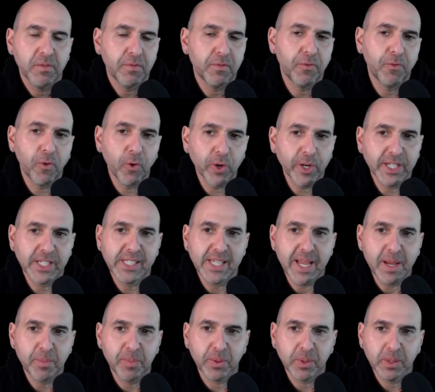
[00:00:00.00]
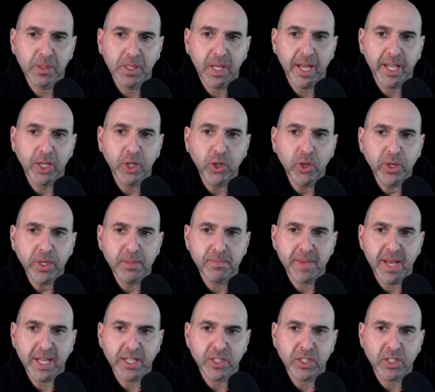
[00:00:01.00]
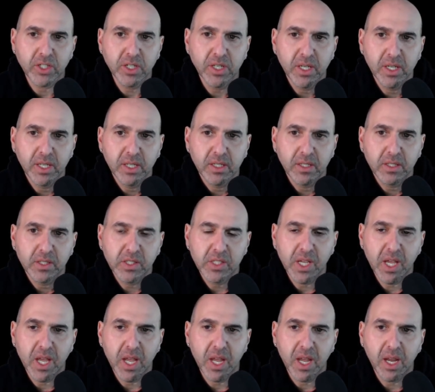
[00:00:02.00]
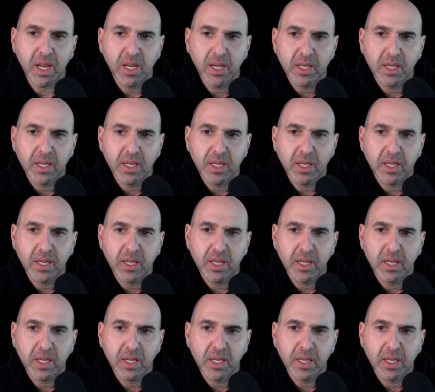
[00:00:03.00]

For example, I could imagine, say,